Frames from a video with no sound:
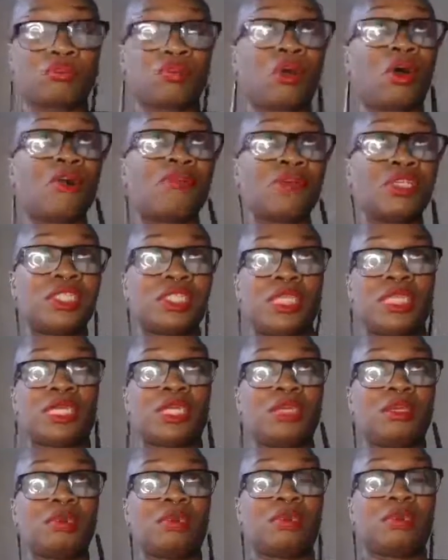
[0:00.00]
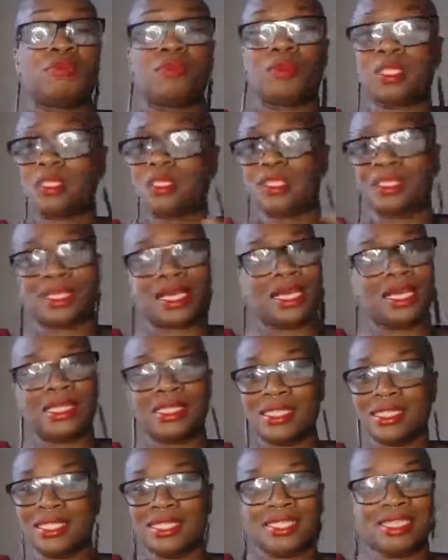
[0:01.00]
obviously today
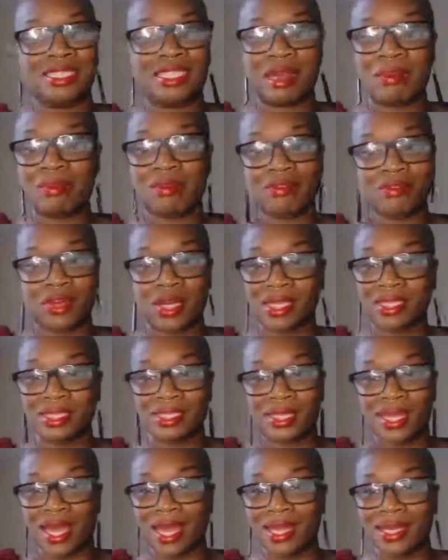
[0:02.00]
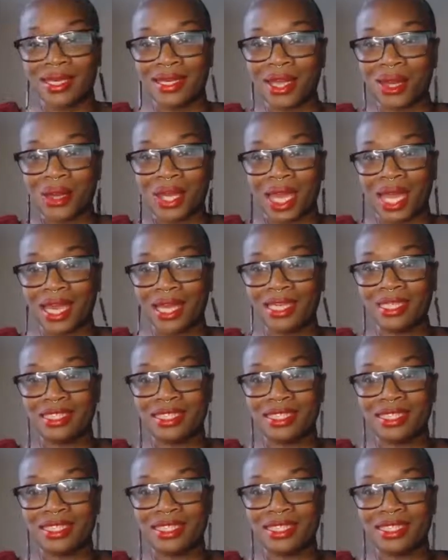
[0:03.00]
is December 1st today, okay?